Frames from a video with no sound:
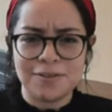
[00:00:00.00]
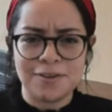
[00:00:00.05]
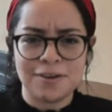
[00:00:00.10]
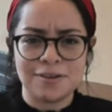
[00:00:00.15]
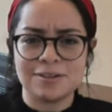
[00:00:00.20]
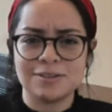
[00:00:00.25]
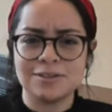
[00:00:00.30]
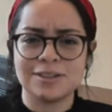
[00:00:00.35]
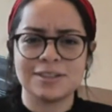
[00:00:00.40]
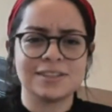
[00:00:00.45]

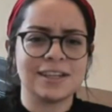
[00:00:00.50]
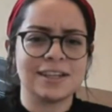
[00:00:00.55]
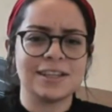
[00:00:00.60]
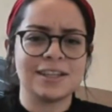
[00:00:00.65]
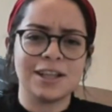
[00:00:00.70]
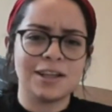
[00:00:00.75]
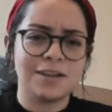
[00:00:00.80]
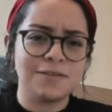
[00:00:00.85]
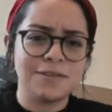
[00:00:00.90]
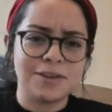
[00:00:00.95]
forward to it because I
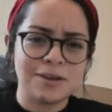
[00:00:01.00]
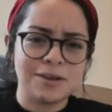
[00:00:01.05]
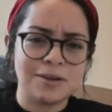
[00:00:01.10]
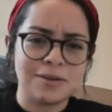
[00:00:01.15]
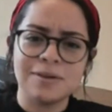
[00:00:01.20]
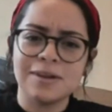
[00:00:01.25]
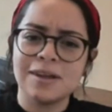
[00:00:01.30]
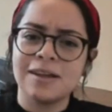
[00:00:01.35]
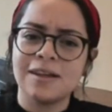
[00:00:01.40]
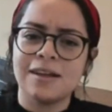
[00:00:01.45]
love
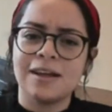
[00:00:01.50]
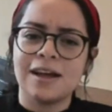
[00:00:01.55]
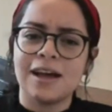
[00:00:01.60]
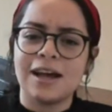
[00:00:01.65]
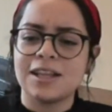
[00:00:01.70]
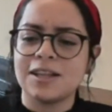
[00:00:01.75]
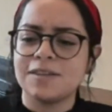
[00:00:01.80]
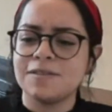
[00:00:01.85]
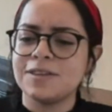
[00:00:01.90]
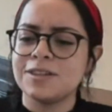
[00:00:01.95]
I
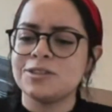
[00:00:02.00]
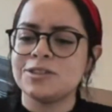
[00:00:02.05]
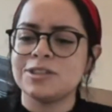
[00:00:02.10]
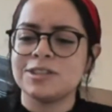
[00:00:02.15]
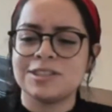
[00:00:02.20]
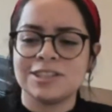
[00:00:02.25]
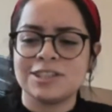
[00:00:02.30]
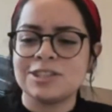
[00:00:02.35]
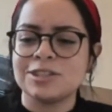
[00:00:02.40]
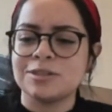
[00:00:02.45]
love the
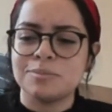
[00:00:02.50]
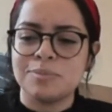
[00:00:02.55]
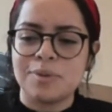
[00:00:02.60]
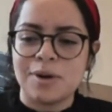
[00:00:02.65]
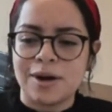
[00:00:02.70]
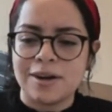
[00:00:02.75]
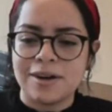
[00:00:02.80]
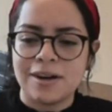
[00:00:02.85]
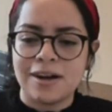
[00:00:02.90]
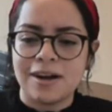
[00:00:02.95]
tradition
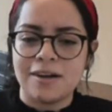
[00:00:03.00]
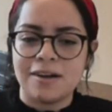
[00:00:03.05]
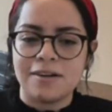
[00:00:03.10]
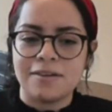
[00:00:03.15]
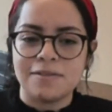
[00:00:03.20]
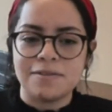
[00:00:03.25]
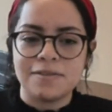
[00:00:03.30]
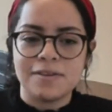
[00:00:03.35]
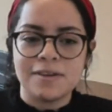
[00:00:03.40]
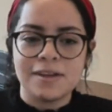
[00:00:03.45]
part
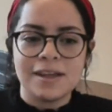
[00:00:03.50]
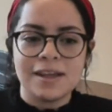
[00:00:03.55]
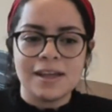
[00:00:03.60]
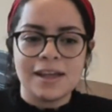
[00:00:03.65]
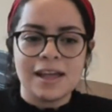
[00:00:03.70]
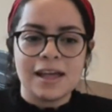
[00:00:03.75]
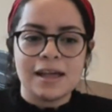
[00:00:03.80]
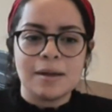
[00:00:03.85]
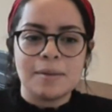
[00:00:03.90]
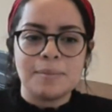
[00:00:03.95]
of
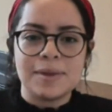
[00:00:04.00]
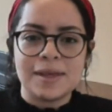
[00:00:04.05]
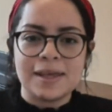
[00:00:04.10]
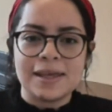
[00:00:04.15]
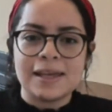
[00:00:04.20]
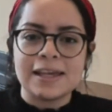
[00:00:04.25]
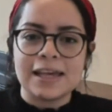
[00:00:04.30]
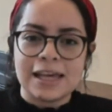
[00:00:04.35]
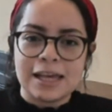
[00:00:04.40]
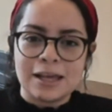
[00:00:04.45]

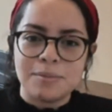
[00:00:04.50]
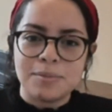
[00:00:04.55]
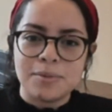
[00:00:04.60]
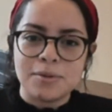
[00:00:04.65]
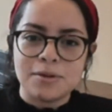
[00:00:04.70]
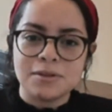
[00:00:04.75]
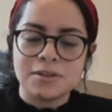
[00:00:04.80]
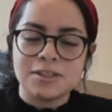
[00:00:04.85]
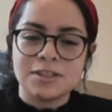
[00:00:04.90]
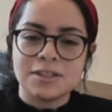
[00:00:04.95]
being
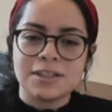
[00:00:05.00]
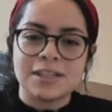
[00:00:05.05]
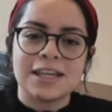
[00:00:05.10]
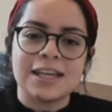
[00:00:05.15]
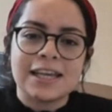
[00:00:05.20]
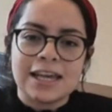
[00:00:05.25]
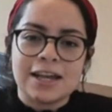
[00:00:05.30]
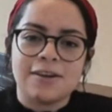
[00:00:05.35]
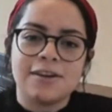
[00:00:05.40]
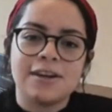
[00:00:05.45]
able to like
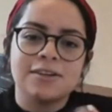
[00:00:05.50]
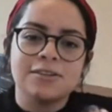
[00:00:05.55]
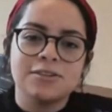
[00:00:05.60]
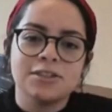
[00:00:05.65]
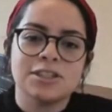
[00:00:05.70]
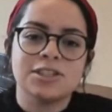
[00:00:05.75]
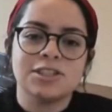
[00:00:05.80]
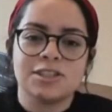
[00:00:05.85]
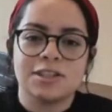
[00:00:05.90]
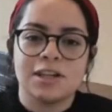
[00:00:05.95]
carry
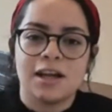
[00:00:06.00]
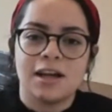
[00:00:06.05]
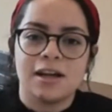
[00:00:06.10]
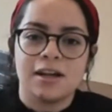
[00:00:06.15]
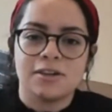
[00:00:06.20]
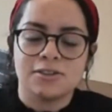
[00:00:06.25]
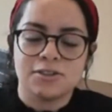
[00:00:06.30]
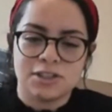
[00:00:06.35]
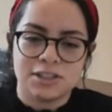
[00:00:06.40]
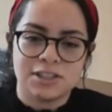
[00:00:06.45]
a
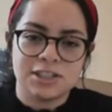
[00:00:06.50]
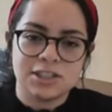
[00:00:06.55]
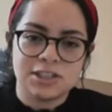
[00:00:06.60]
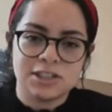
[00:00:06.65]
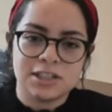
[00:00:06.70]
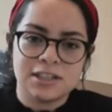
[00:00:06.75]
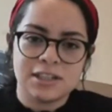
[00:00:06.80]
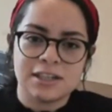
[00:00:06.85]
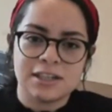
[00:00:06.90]
tradition,